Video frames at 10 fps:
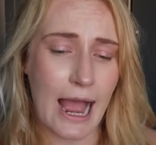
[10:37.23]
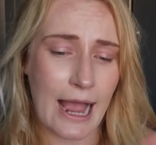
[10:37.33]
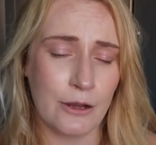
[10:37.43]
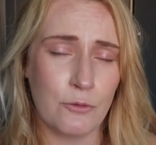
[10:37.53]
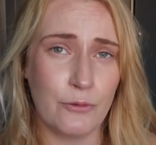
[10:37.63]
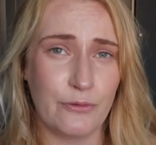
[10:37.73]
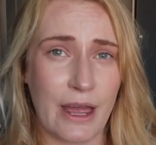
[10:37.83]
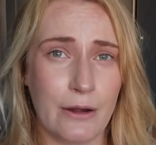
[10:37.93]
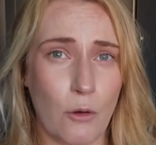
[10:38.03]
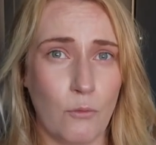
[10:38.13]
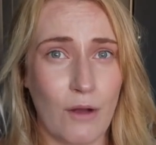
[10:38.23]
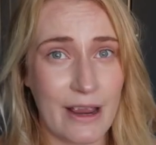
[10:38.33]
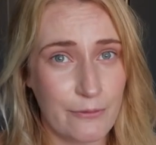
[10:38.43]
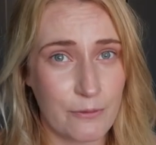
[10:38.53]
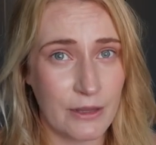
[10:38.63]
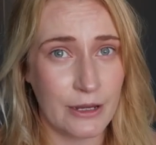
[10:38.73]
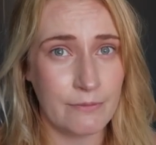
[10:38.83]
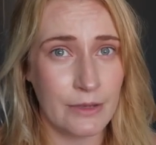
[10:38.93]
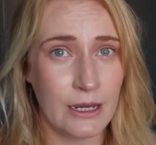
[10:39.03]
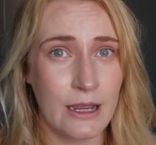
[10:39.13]
angle the fan away from
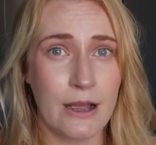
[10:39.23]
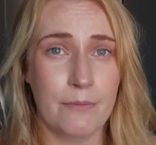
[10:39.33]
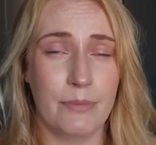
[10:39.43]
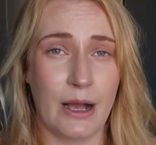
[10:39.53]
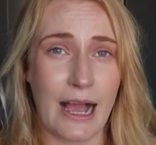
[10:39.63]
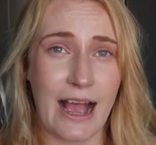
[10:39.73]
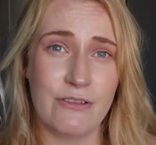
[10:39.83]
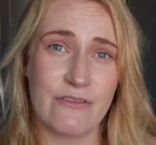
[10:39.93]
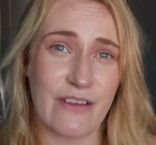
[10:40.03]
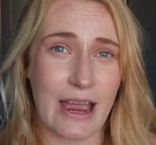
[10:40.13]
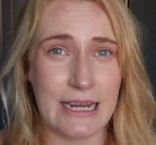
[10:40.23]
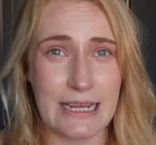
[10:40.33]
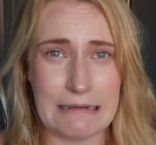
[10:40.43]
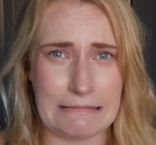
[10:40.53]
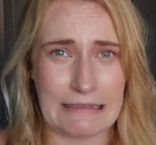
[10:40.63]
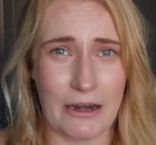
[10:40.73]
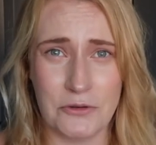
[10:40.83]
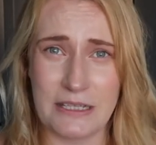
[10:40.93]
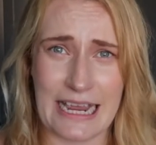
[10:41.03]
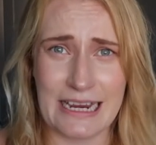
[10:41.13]
them but have it fairly
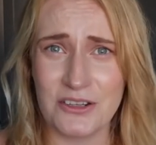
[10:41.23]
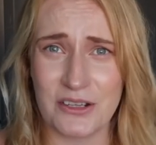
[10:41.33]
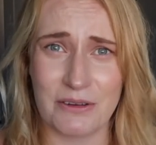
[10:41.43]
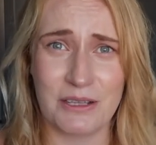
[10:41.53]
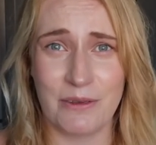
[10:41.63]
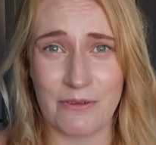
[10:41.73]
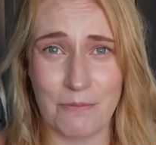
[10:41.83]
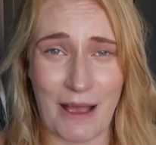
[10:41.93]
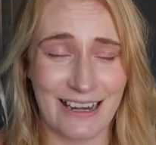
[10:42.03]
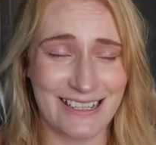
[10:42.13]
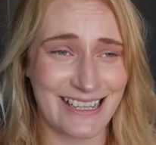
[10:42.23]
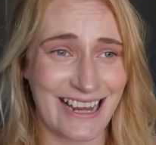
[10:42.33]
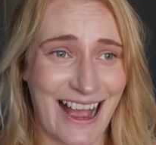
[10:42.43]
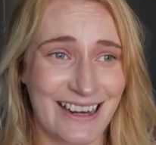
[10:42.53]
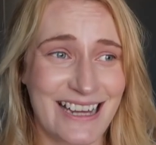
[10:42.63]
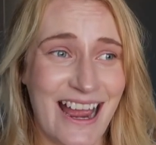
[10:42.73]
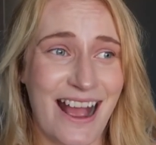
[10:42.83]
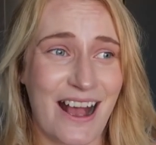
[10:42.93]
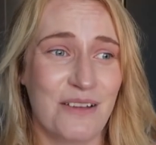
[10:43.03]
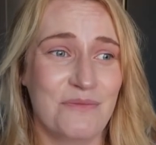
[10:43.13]
close-ish so it's a bit of a balancing act
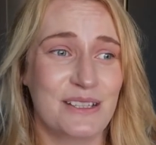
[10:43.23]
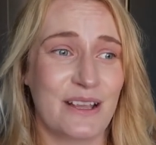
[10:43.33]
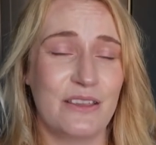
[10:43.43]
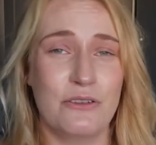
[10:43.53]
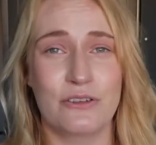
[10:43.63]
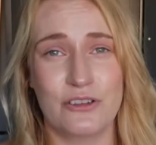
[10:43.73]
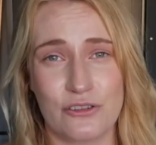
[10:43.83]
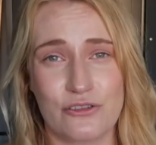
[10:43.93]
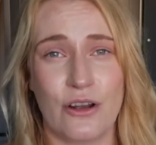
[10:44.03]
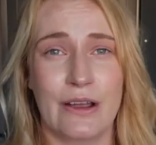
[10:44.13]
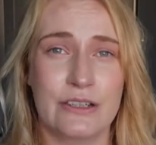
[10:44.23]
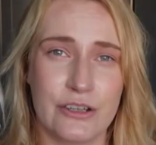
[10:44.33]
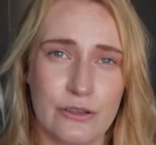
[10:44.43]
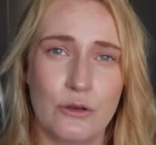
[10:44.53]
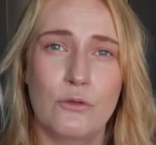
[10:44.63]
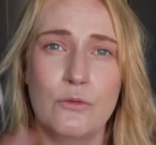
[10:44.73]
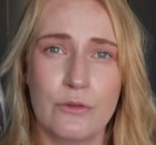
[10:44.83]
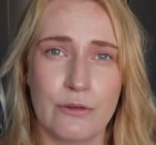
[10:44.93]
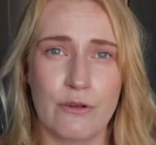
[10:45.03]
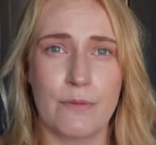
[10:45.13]
um, so that you can just try and just cool
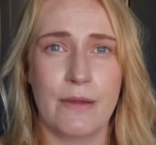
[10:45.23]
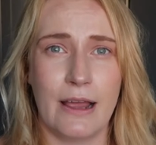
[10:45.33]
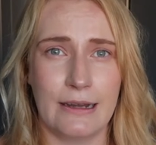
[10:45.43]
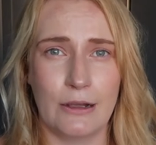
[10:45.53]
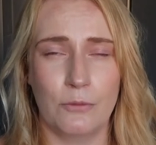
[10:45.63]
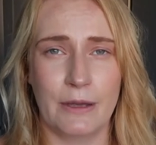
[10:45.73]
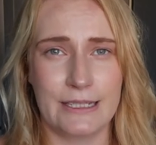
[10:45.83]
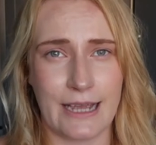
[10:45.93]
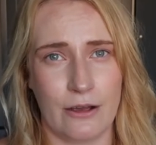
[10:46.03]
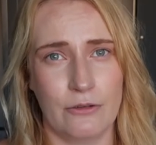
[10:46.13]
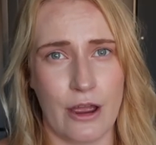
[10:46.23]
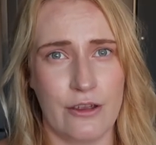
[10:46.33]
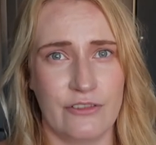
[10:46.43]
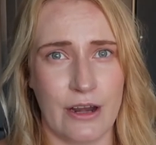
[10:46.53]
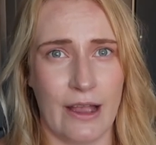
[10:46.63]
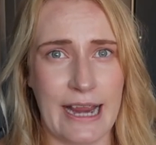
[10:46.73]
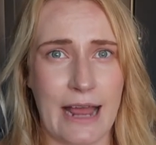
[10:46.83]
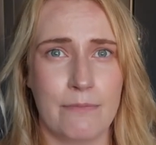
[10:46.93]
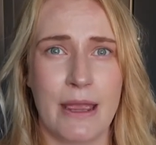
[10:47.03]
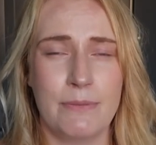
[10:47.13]
the room a little bit down overnight
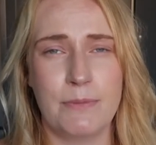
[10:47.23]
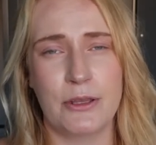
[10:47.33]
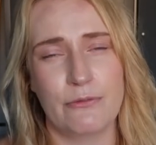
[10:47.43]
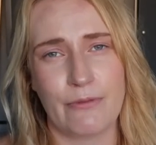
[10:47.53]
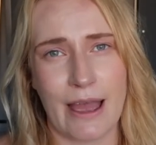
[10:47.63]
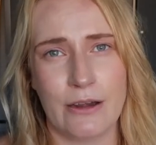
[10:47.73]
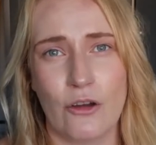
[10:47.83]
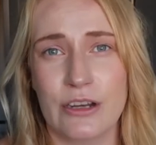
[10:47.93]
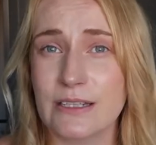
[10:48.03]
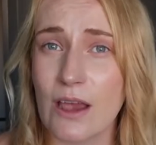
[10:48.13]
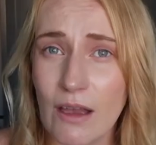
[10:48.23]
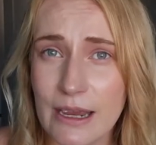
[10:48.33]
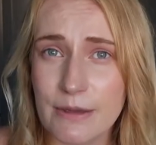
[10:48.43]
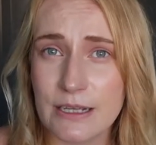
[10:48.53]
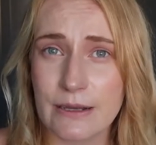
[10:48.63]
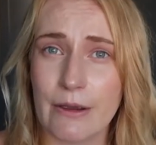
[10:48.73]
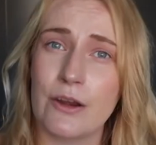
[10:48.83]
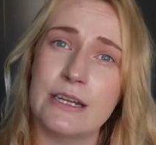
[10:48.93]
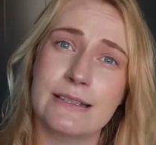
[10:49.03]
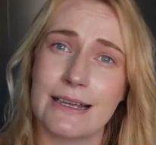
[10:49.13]
and maybe put the fan on a timer so it
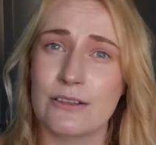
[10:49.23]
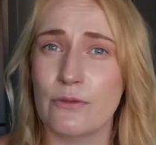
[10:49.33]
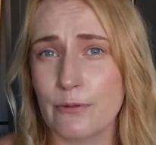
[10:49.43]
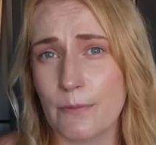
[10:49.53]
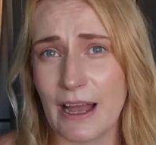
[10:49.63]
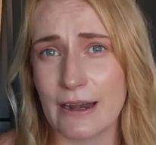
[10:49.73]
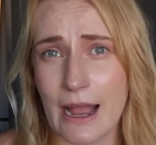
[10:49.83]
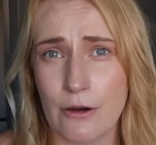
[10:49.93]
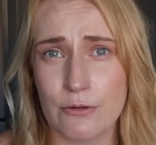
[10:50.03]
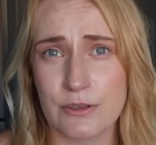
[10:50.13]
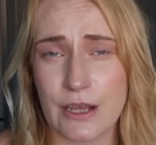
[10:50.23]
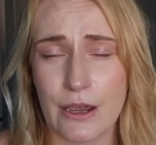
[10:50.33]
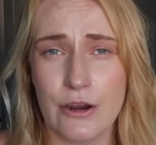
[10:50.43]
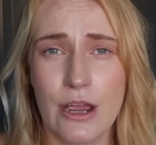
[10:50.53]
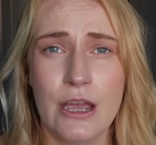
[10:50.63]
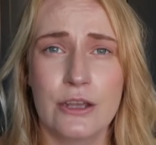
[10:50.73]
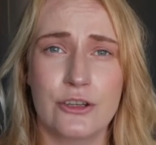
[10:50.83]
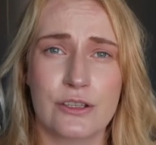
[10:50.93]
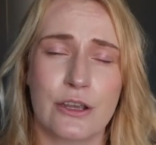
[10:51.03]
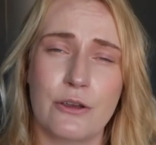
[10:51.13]
only stays on for about an hour or so
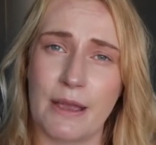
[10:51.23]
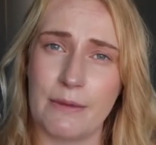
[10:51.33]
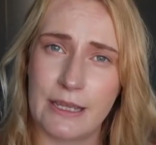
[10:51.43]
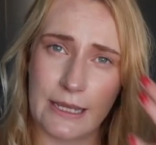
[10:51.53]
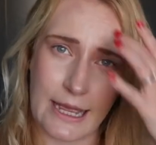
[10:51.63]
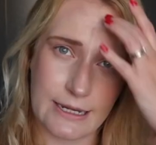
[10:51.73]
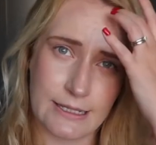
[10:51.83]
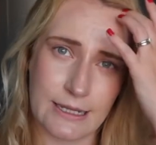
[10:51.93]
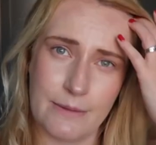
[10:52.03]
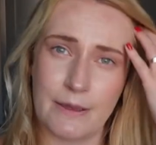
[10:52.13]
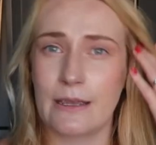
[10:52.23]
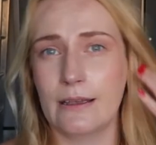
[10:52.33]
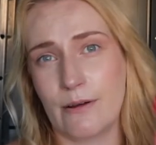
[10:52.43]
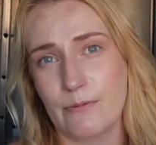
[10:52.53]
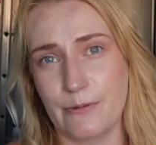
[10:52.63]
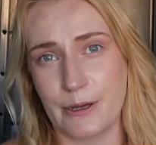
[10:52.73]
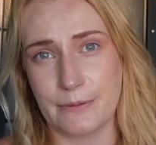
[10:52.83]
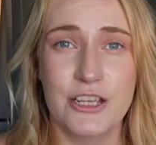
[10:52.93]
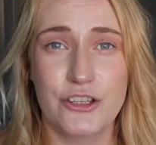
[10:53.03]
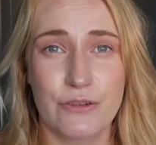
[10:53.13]
just so your baby can get to sleep in
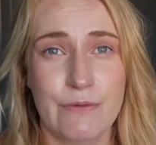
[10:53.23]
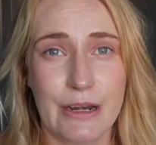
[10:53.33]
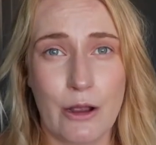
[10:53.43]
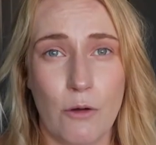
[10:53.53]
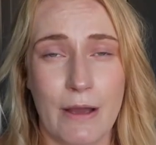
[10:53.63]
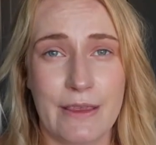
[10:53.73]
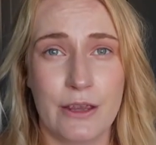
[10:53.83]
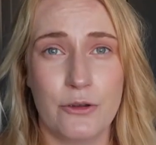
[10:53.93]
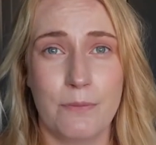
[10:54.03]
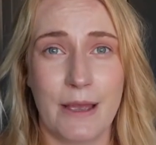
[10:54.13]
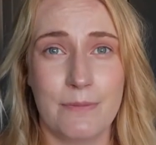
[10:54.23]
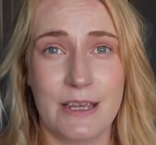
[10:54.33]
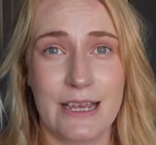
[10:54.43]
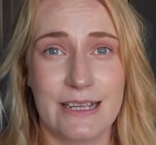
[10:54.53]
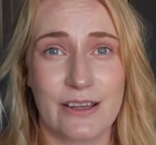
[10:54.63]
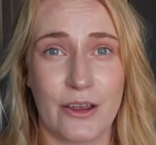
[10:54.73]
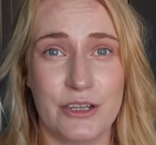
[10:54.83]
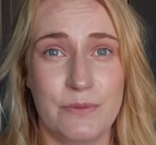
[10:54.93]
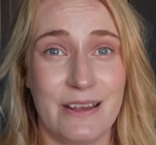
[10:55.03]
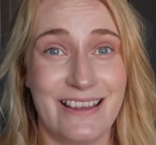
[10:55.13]
comfort. During really hot weather your baby is
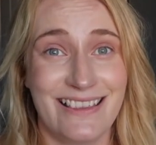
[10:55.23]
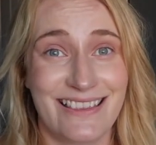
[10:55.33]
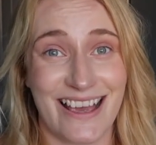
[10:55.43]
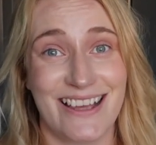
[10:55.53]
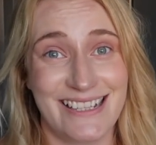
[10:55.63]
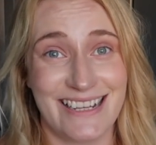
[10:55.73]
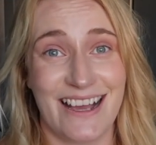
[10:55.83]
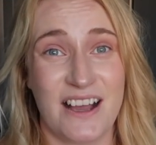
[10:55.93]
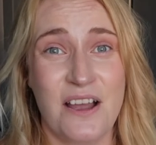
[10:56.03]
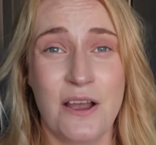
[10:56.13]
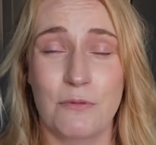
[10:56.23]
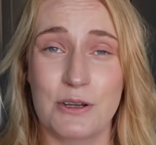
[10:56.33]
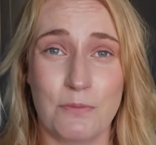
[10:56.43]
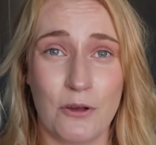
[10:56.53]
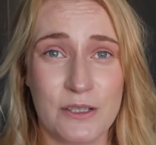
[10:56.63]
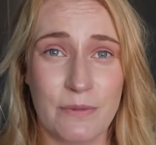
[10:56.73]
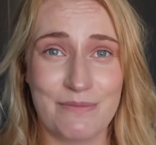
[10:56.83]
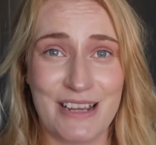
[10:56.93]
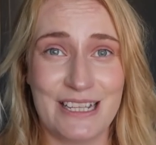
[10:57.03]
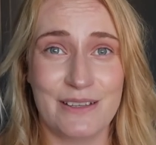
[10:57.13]
going to be thirstier which possibly
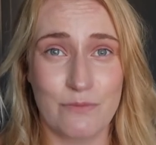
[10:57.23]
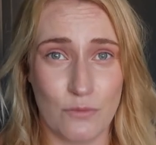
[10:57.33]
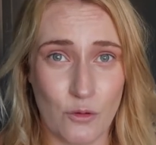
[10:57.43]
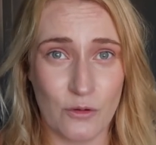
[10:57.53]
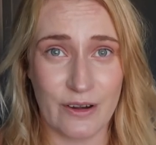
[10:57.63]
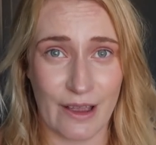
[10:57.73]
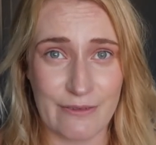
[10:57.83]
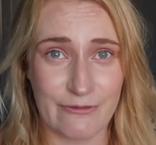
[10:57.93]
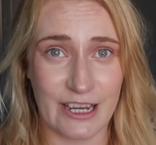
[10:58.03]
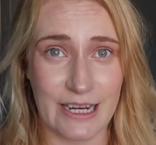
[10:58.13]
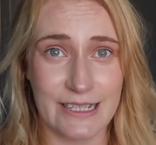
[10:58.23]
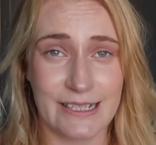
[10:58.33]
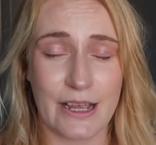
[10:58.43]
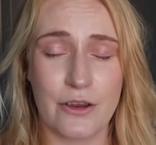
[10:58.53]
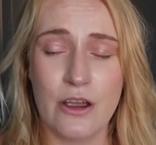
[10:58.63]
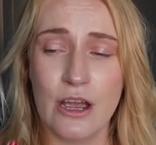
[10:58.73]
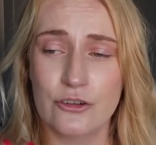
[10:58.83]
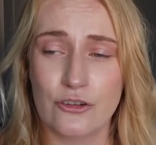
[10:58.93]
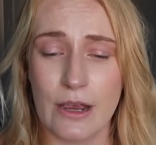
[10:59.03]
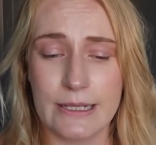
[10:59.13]
means more night feeds so
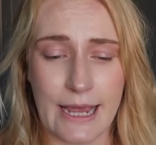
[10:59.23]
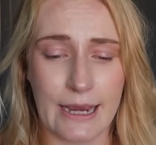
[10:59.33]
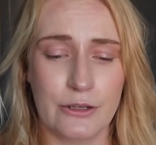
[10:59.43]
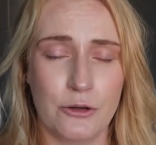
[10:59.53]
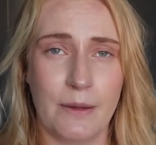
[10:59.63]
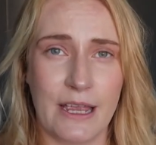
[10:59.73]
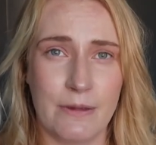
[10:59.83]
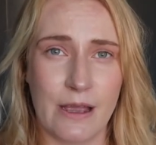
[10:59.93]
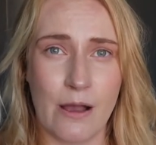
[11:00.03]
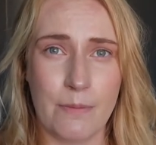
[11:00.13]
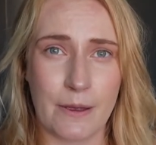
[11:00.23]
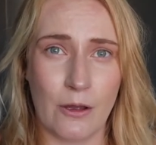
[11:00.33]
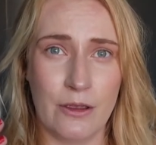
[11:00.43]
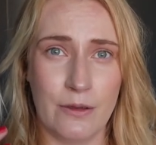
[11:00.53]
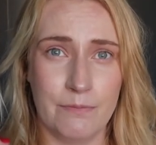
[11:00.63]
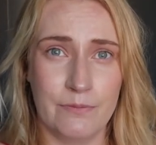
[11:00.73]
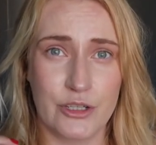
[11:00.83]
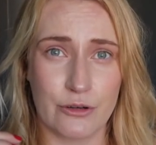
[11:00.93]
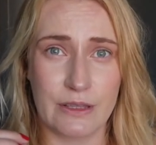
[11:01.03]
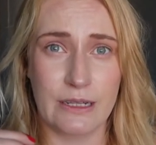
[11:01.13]
try and tank your baby up um,
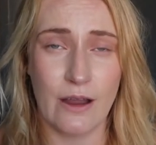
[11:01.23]
during the